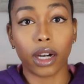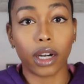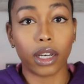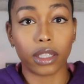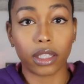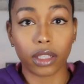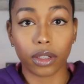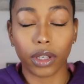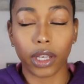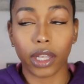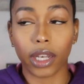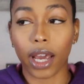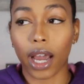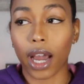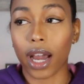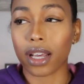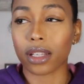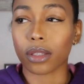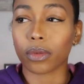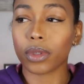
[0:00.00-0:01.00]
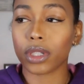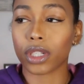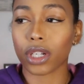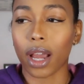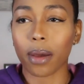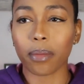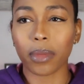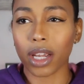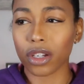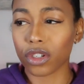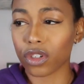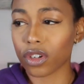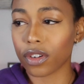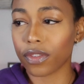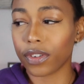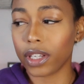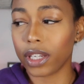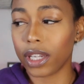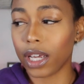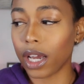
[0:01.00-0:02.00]
until he dies, which I'm not sure
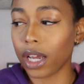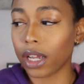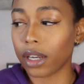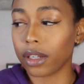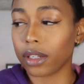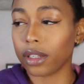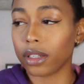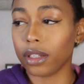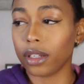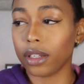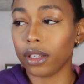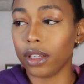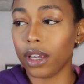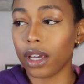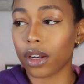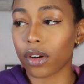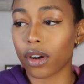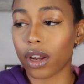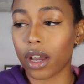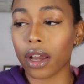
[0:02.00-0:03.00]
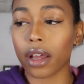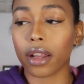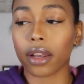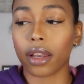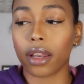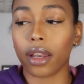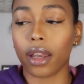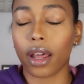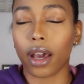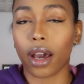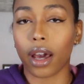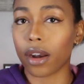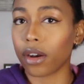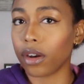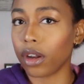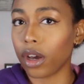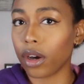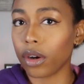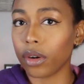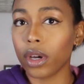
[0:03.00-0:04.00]
if he died yet or not. I
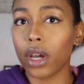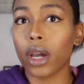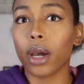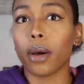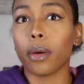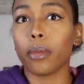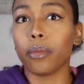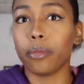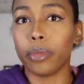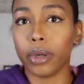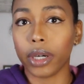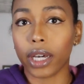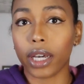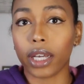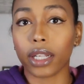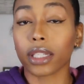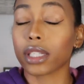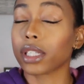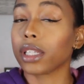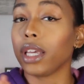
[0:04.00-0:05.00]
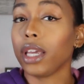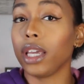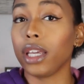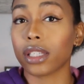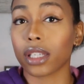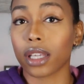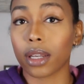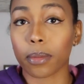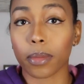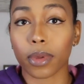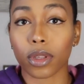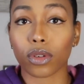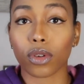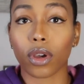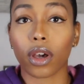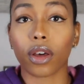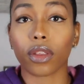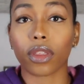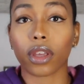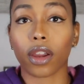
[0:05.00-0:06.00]
don't know. But he's in a mental
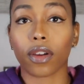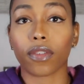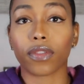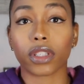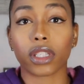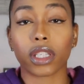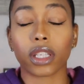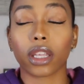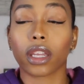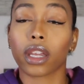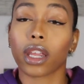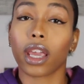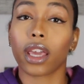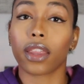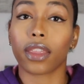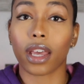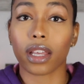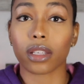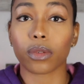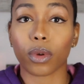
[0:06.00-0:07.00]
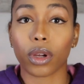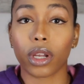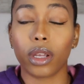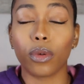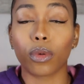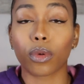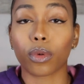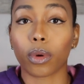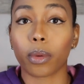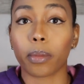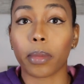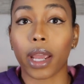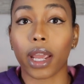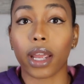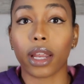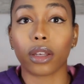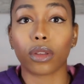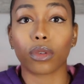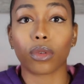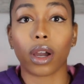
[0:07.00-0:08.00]
health care facility, and that's where he will
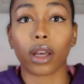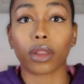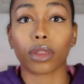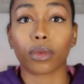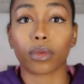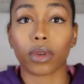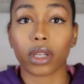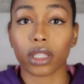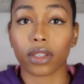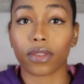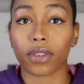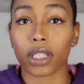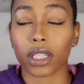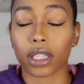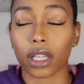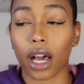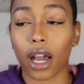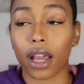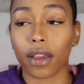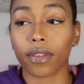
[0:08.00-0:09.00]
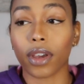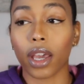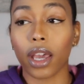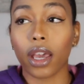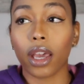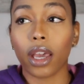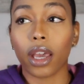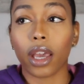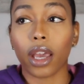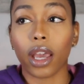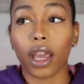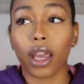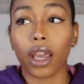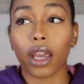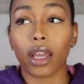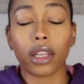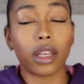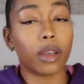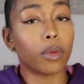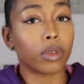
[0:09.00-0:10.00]
remain throughout the rest of his life.
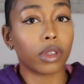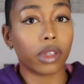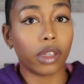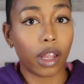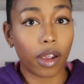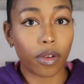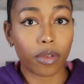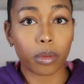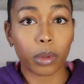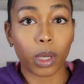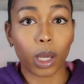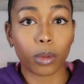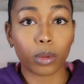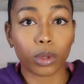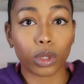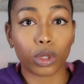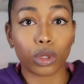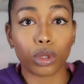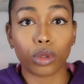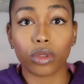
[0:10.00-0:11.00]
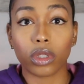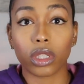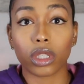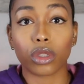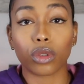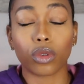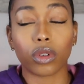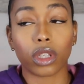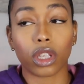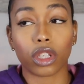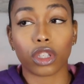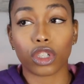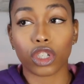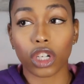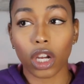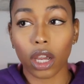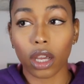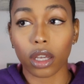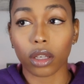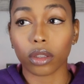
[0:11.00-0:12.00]
And he will never be able to do this to another
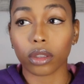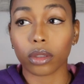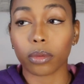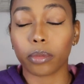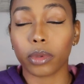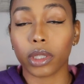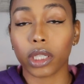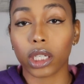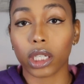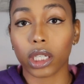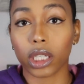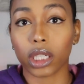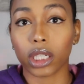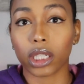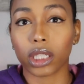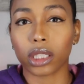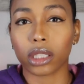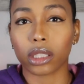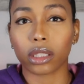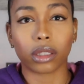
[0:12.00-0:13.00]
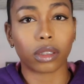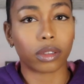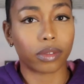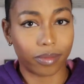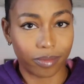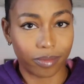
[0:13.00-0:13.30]
child because